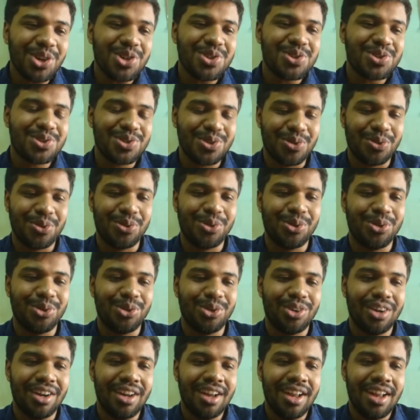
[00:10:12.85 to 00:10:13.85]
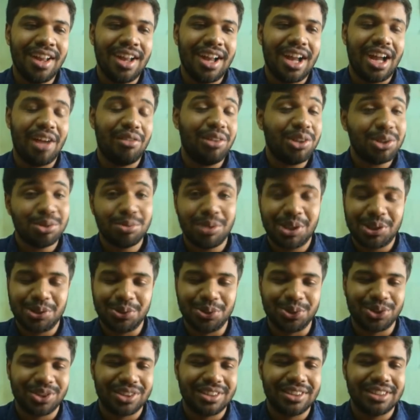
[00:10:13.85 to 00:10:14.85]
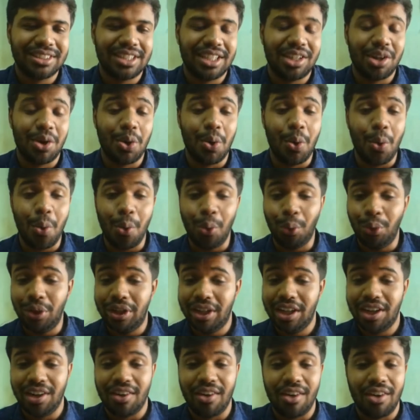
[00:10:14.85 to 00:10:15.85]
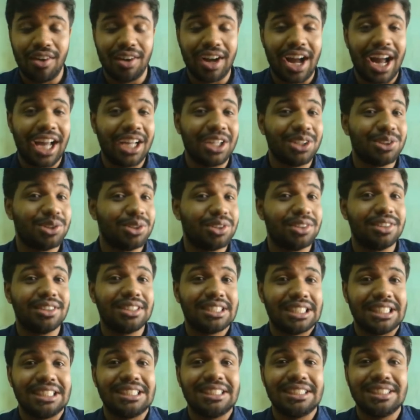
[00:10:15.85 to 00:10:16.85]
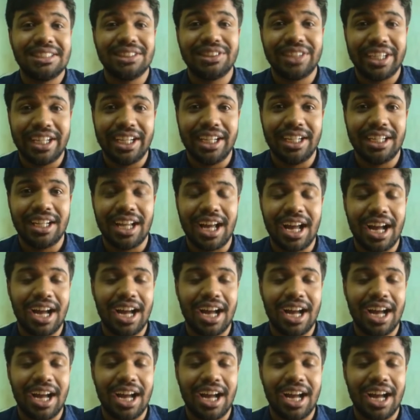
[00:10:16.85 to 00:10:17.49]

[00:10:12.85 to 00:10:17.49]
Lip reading: So I went to my tuitions, and a whole day long I couldn't sit straight,